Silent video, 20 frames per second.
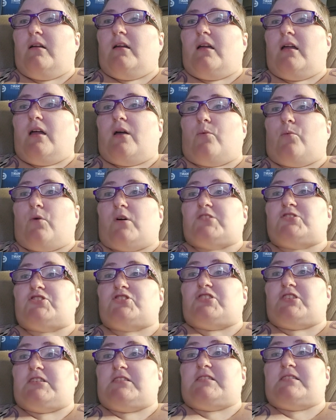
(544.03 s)
and what
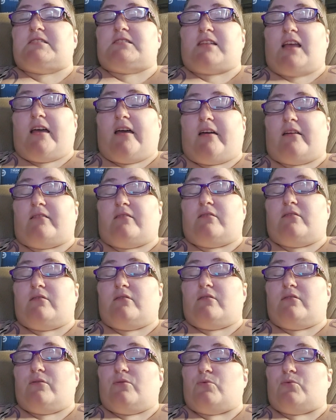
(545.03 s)
she said
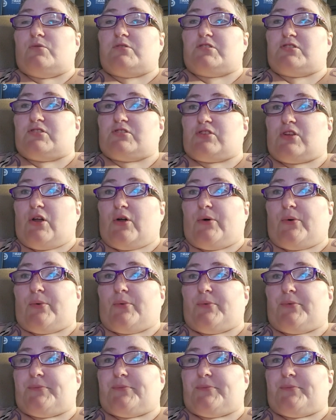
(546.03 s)
was so.